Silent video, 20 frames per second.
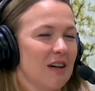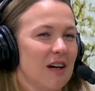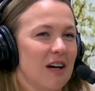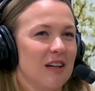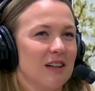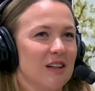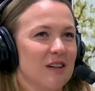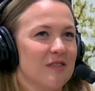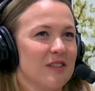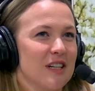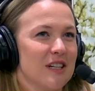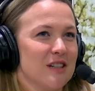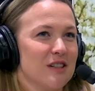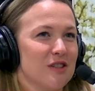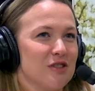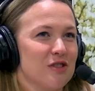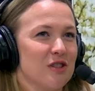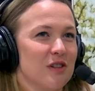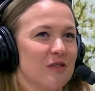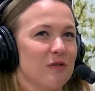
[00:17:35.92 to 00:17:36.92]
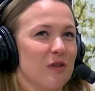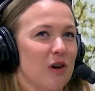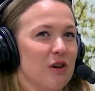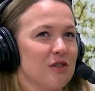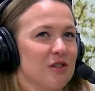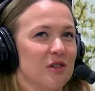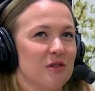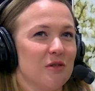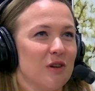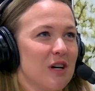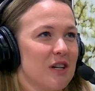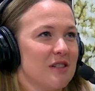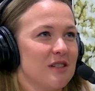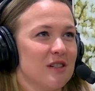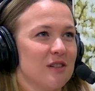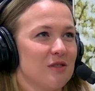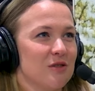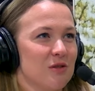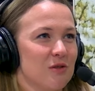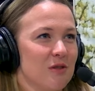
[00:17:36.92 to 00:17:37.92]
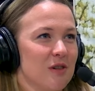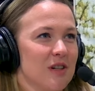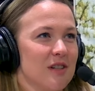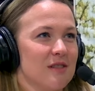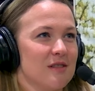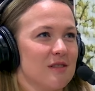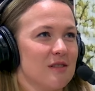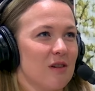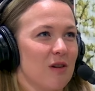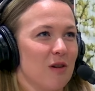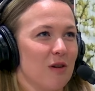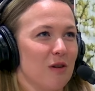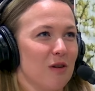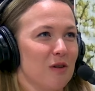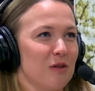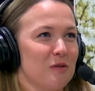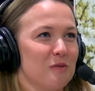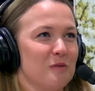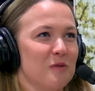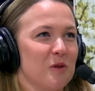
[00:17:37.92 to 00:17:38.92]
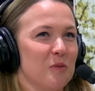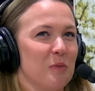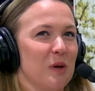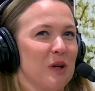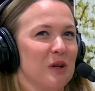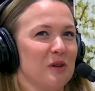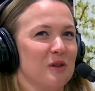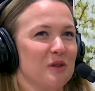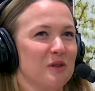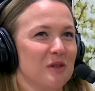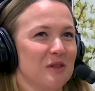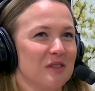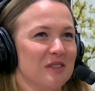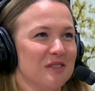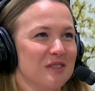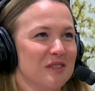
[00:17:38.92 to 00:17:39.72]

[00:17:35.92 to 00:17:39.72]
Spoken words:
I love that initiative. Also, hunting stories are the pinnacle